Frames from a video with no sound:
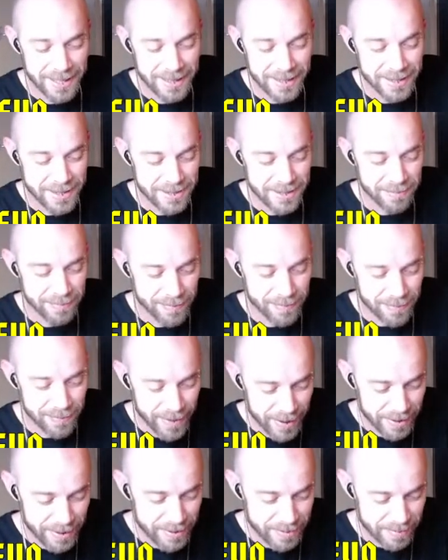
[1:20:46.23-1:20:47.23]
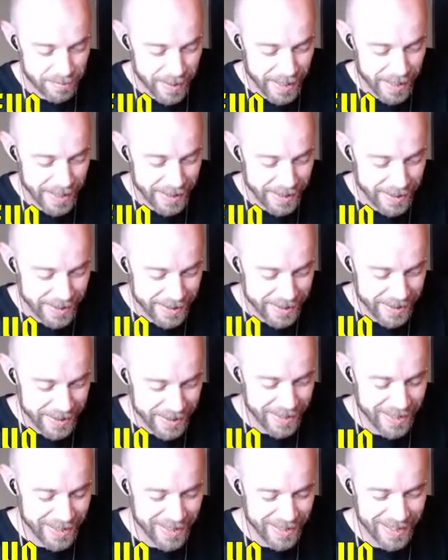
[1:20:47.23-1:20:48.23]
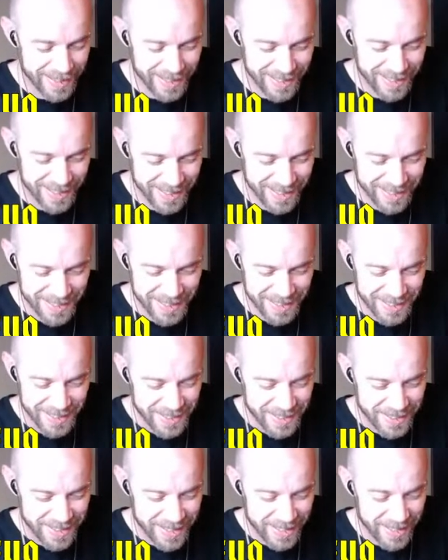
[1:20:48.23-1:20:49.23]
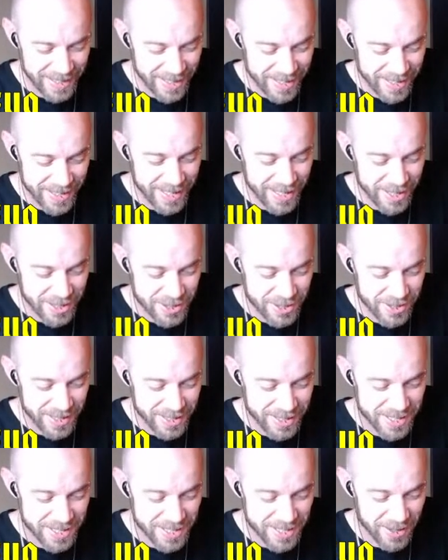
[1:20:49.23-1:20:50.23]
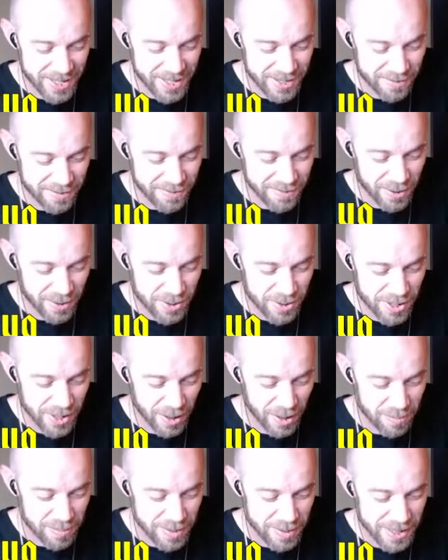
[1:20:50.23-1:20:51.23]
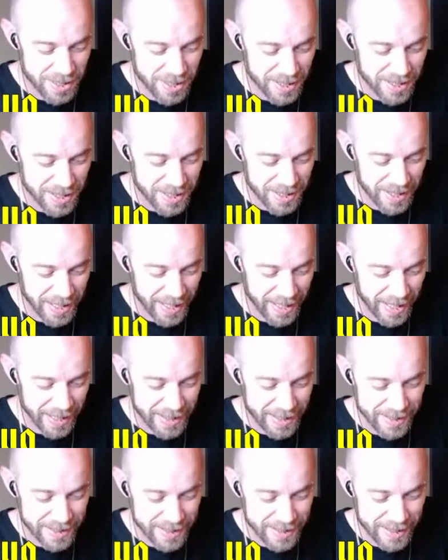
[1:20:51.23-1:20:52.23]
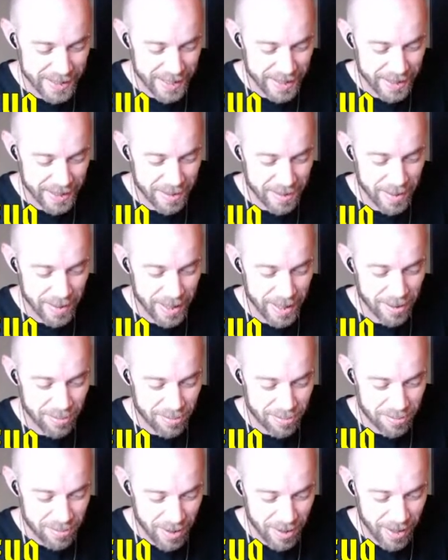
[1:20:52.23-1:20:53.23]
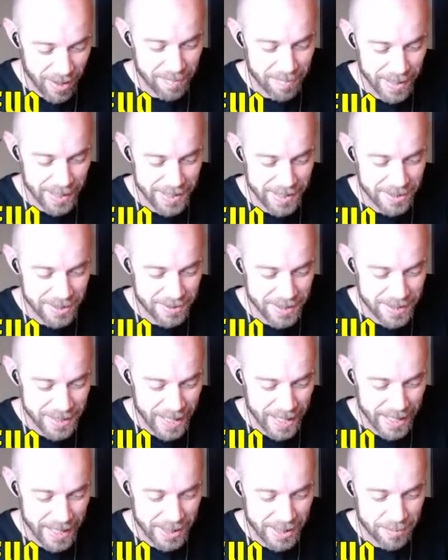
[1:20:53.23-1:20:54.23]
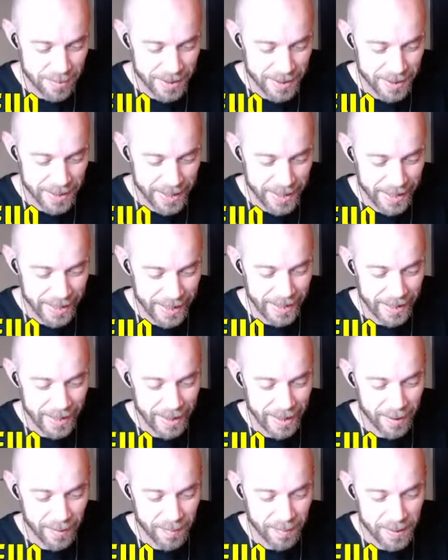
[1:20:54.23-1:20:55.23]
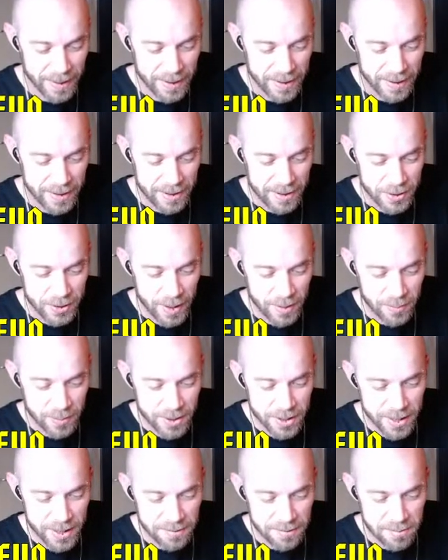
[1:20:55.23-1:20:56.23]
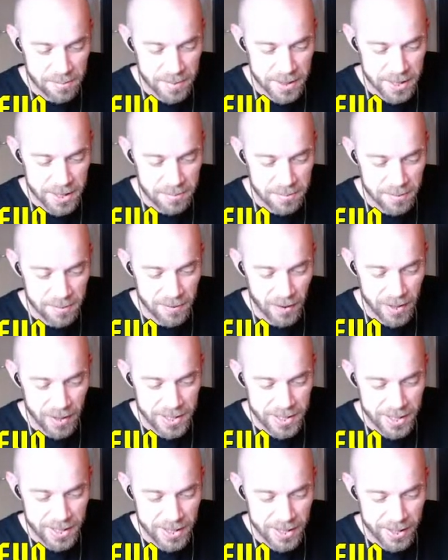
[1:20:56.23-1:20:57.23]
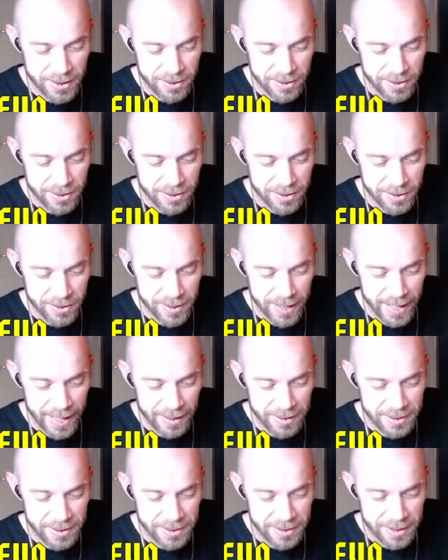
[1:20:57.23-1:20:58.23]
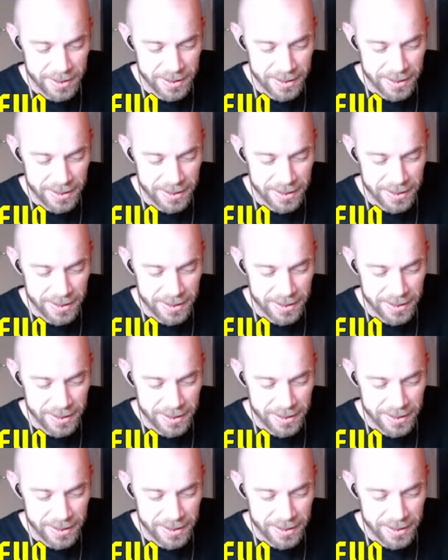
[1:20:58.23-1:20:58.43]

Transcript: because fuck me, they're literally the size of full stops, and they're going to be a right pig to attach. But yeah, Dred was giving me some advice earlier on how to